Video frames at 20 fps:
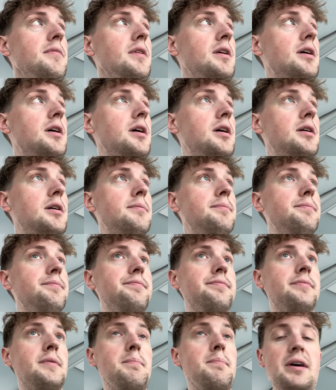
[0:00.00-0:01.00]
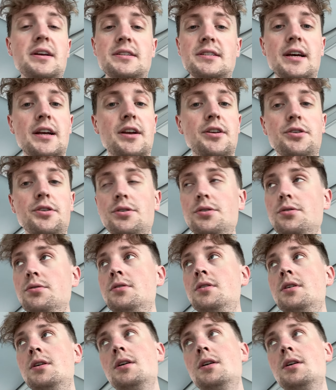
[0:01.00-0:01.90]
um, best I could do.